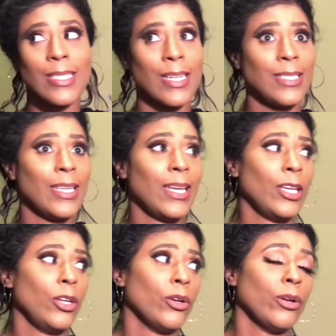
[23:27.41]
It's not
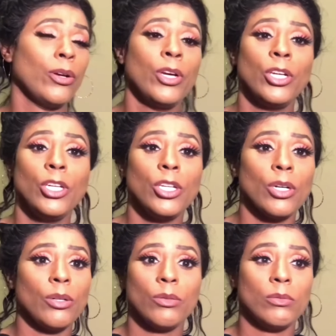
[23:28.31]
saying you're,
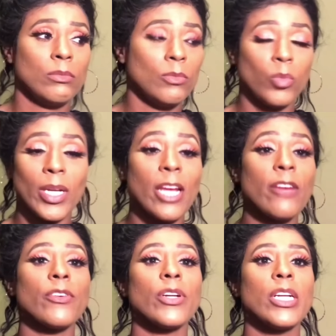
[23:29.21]
you know,
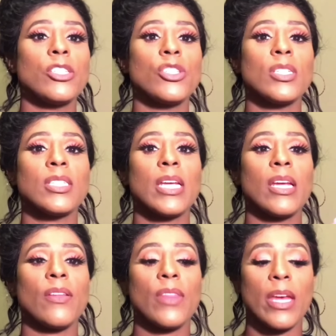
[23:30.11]
whatever. It's just
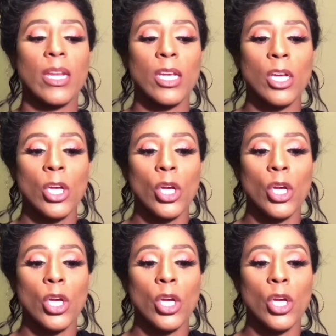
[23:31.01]
saying that